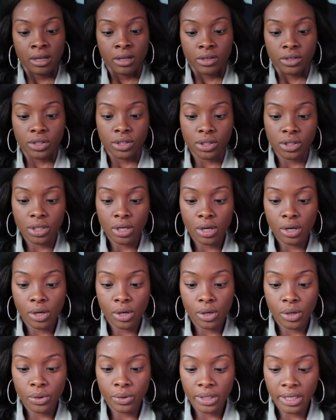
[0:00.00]

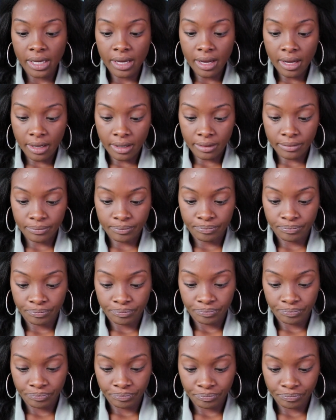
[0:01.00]
So yeah,
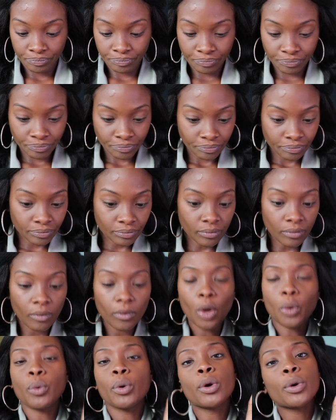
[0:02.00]

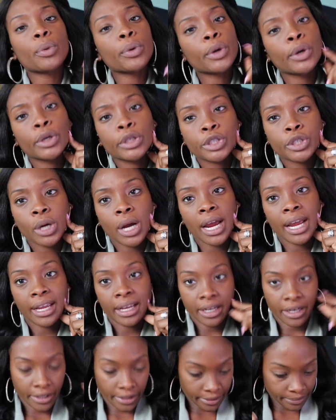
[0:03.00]
what are we gonna try
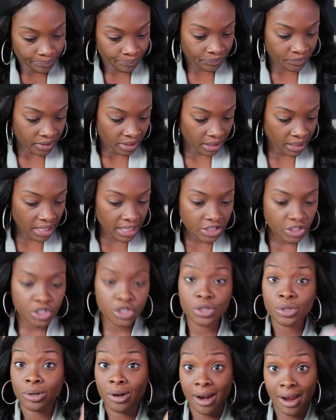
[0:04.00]
here?
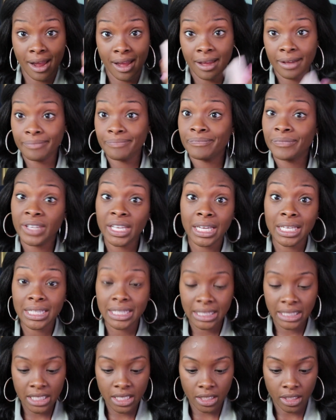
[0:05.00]
Let's try the
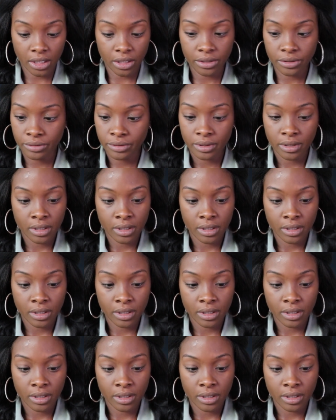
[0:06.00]
concealer.